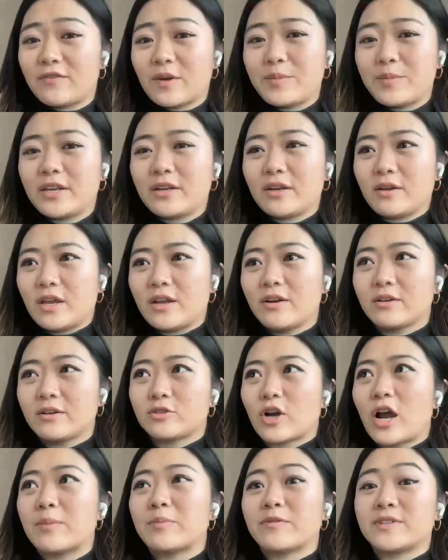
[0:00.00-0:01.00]
I mean, in a
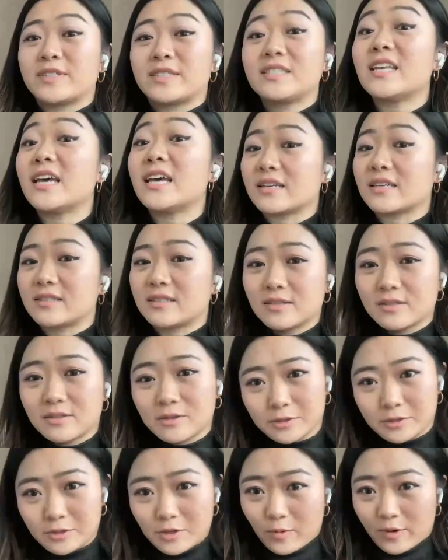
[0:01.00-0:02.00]
tribe of six,
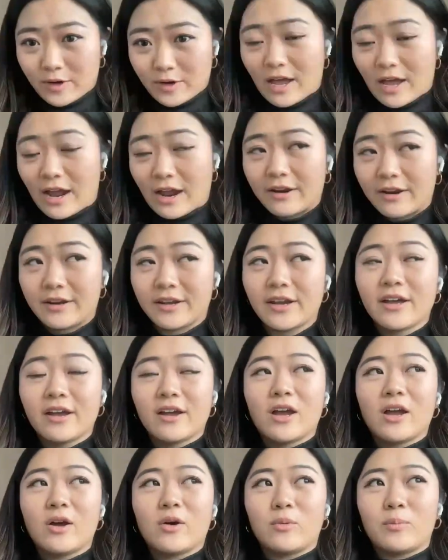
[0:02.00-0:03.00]
there's nowhere to hide.
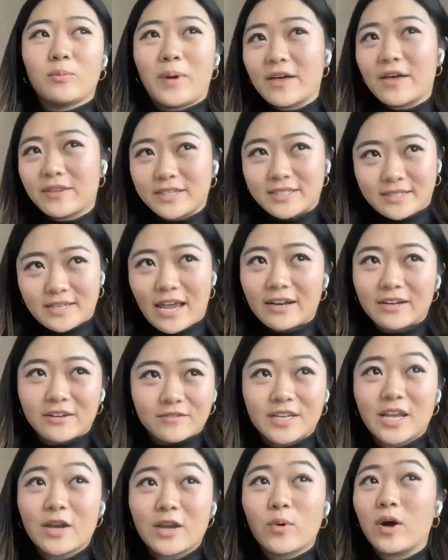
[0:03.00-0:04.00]
By the end
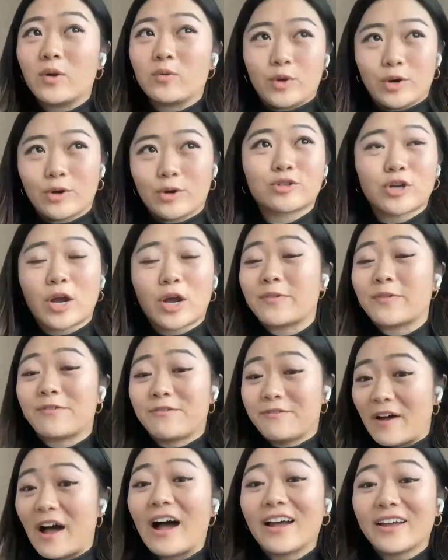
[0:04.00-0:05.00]
of day one, we were a tribe of
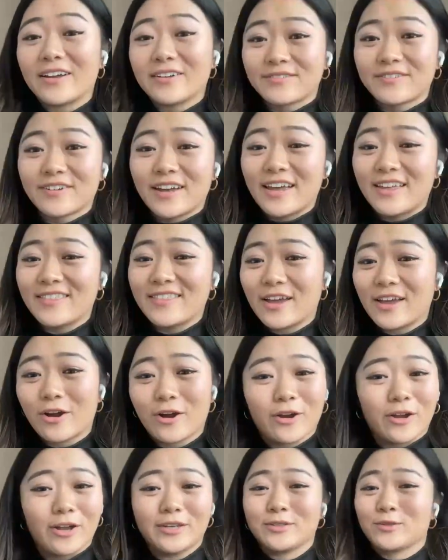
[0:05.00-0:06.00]
five, and
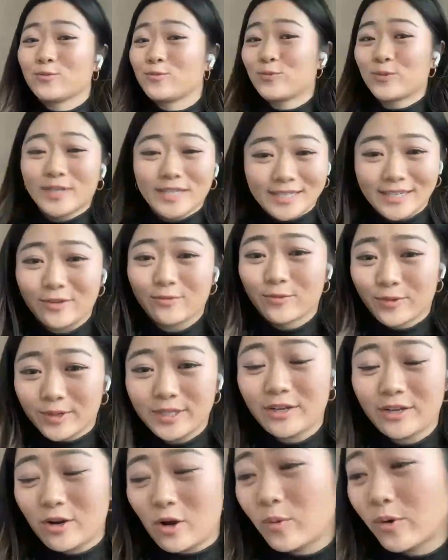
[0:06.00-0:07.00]
there is really,
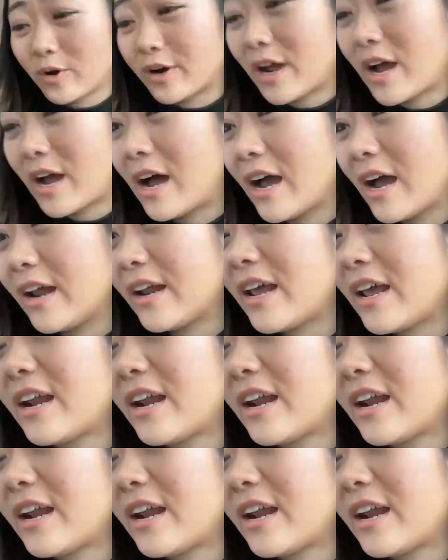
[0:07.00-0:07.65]
really nowhere to hide.